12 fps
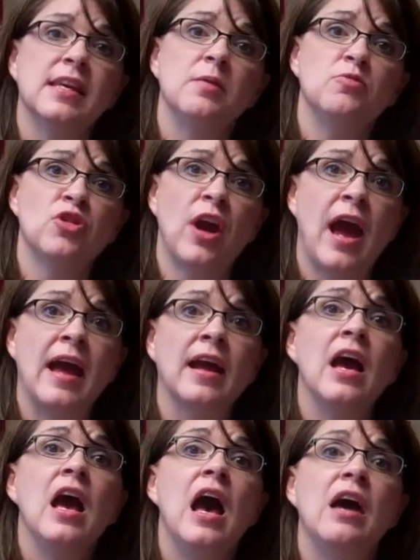keep
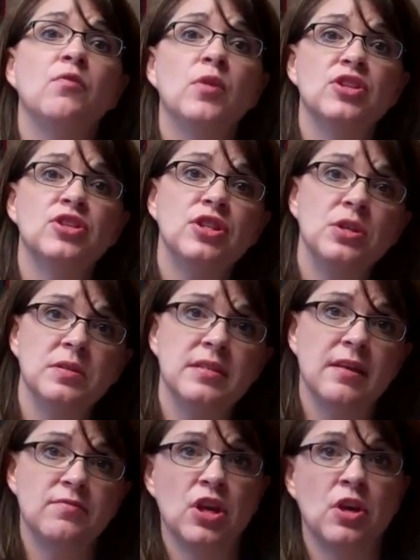track of which
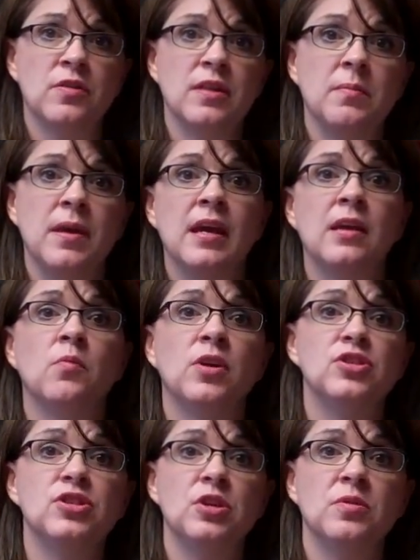students have turned them in and
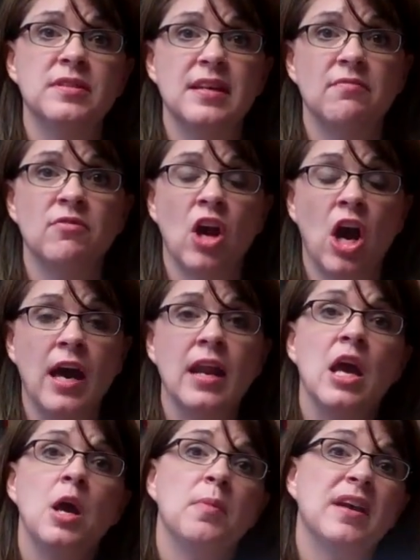which students have not,
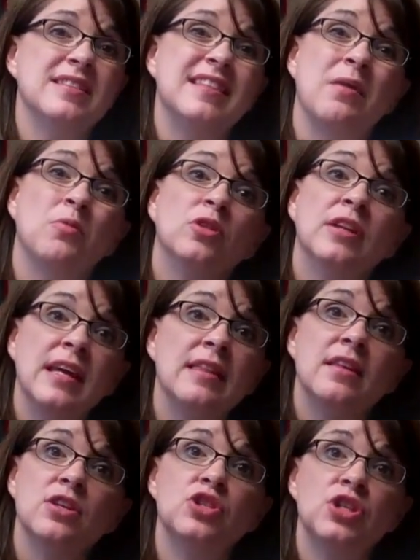because they will
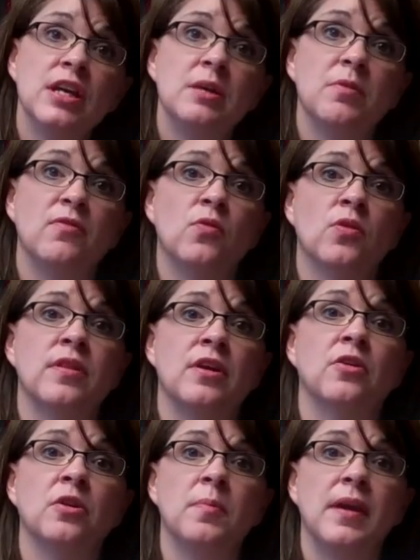need this sheet before
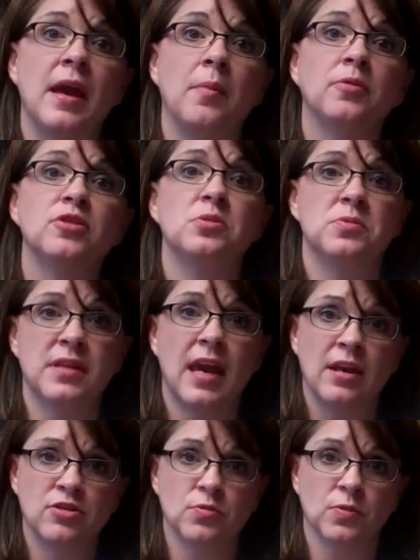they're going to be able to
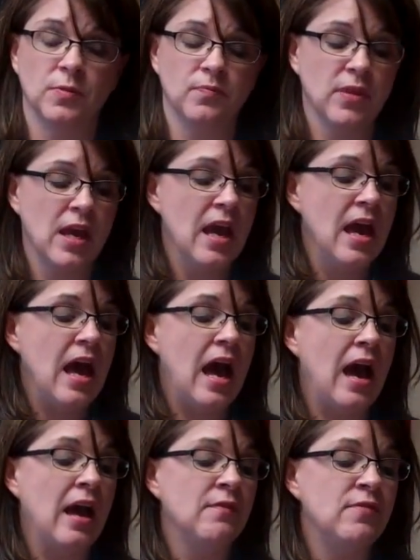schedule.
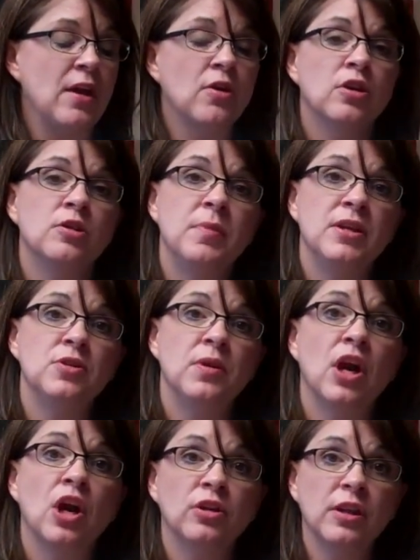If they're going to be
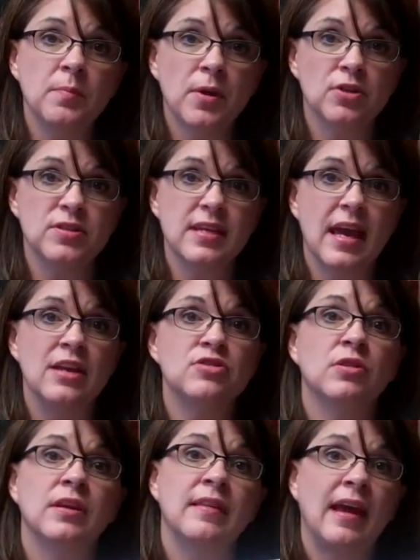doing early bird
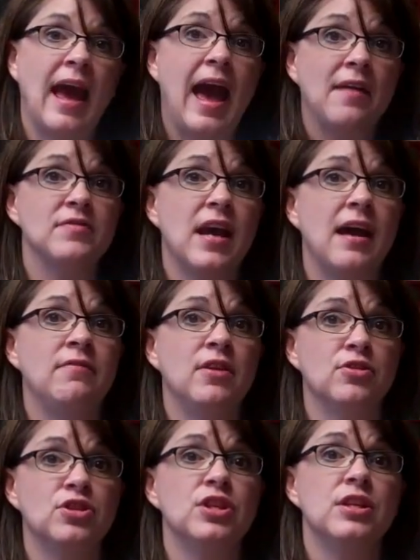scheduling, they have to have
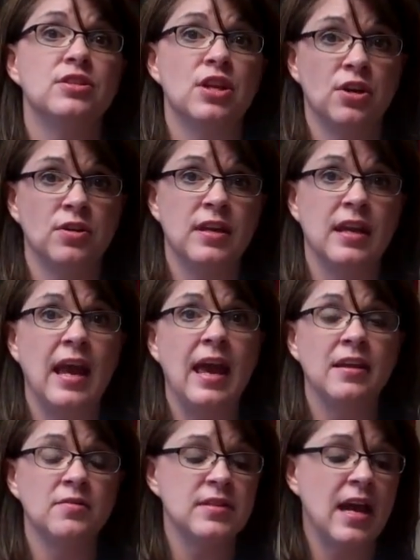their sheet turned in
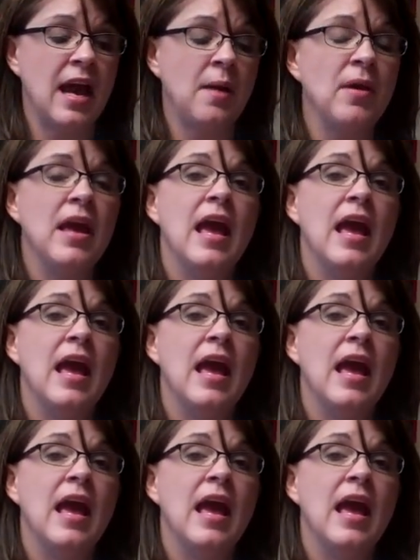ahead of time,